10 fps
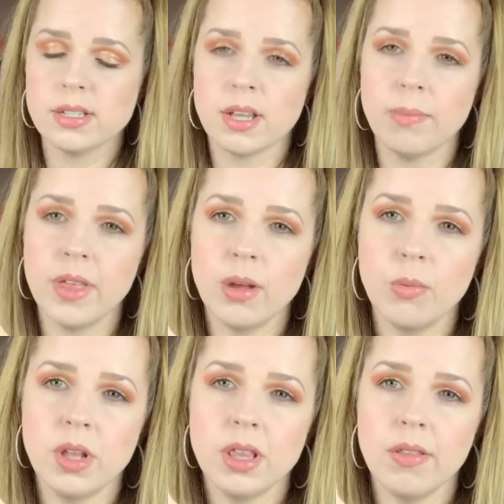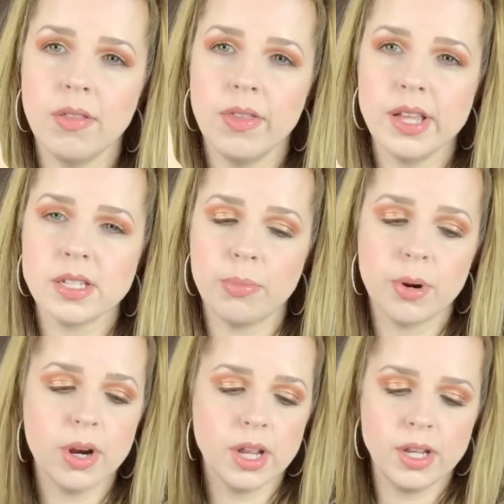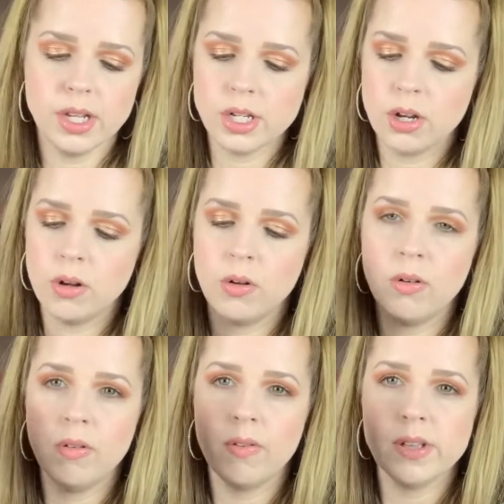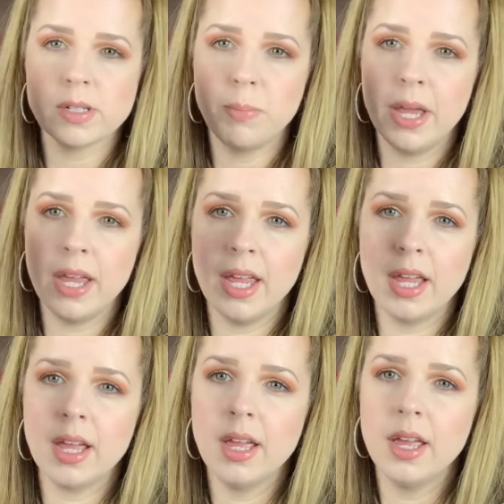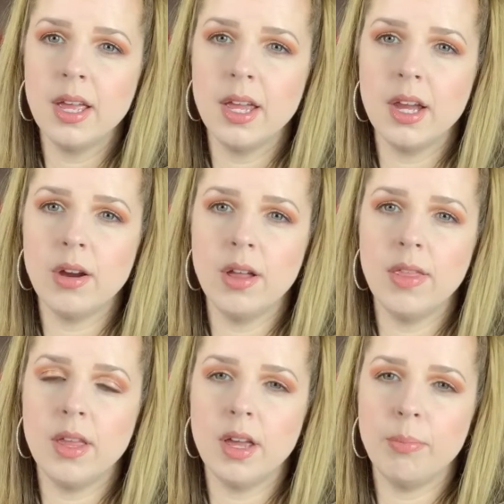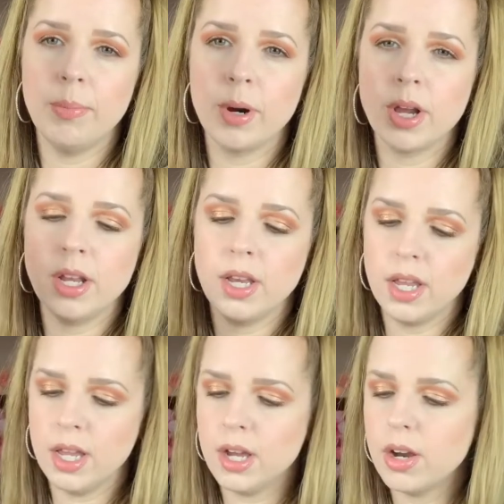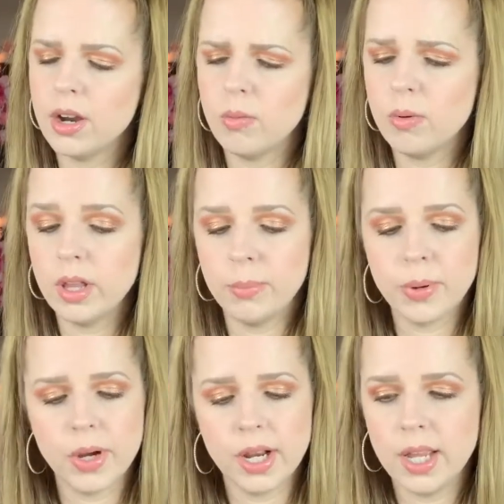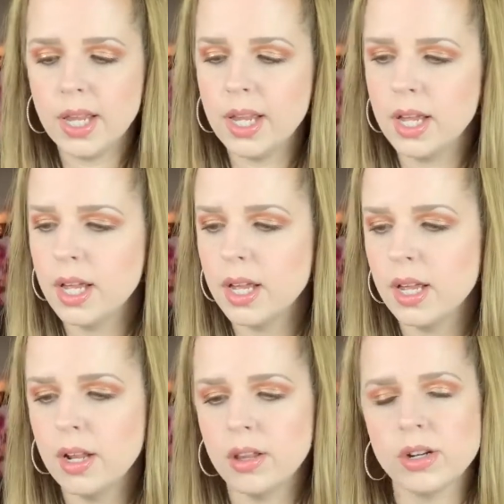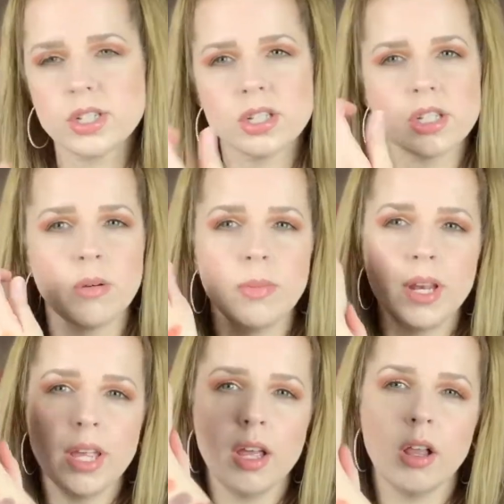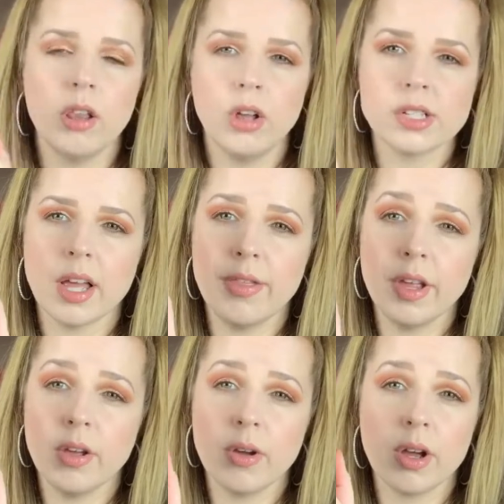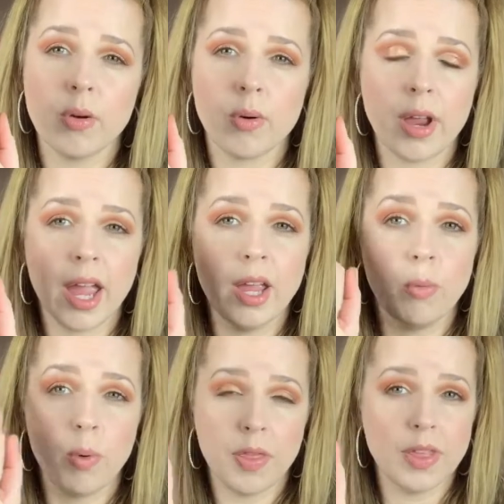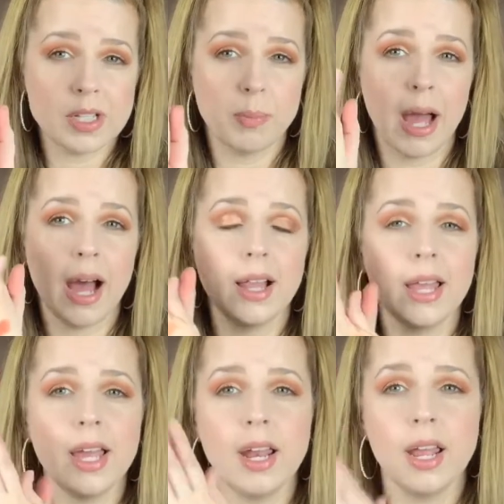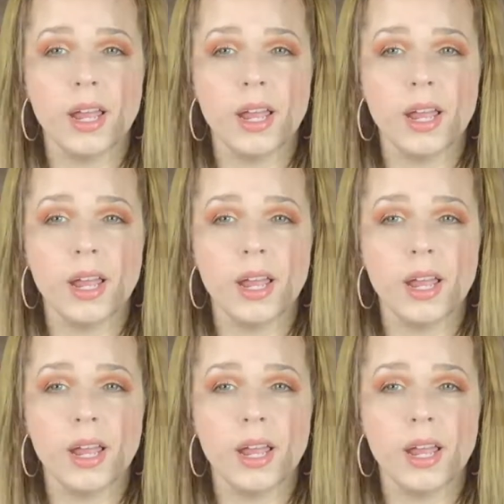Something with this burgundy tone, this pink here and the burgundy here are really pretty. There's so many looks I think you can create with this palette.